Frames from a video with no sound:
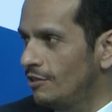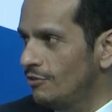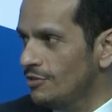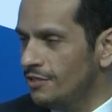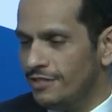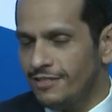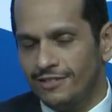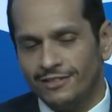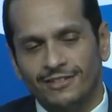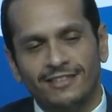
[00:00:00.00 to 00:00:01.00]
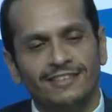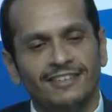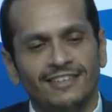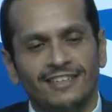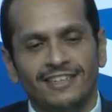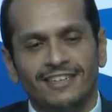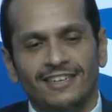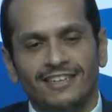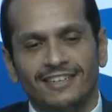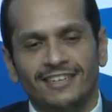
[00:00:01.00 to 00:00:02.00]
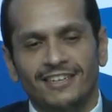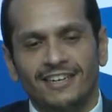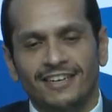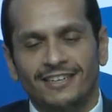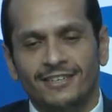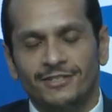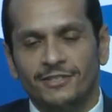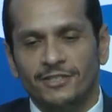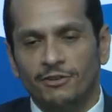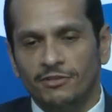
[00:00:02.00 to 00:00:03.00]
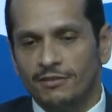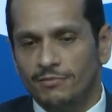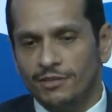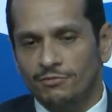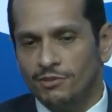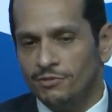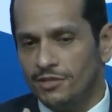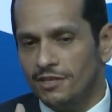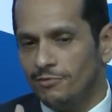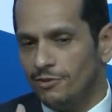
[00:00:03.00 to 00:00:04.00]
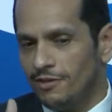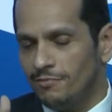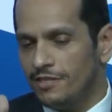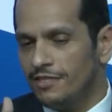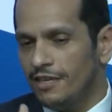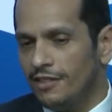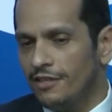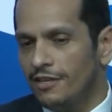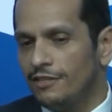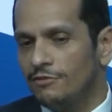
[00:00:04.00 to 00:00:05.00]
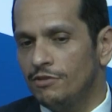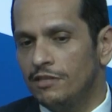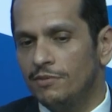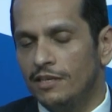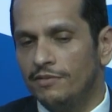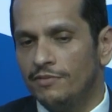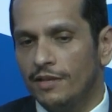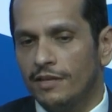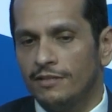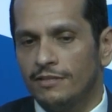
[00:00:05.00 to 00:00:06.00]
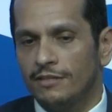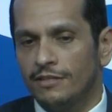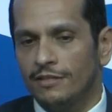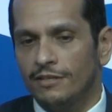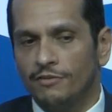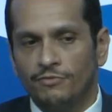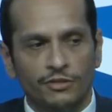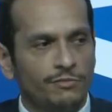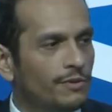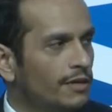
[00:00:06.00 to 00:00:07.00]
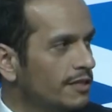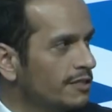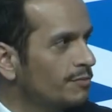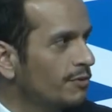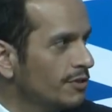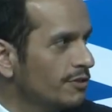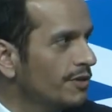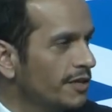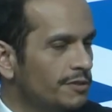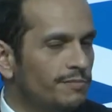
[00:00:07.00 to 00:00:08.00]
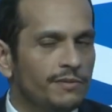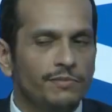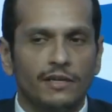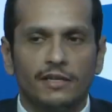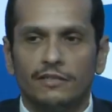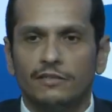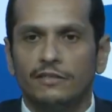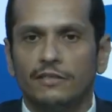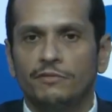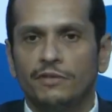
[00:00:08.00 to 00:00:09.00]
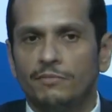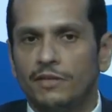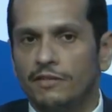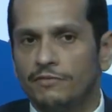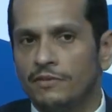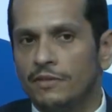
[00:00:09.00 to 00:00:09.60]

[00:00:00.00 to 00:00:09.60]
lost yesterday against Saudi, but we wish them all the best. At the end, we believe that football and sports unite people, and we believe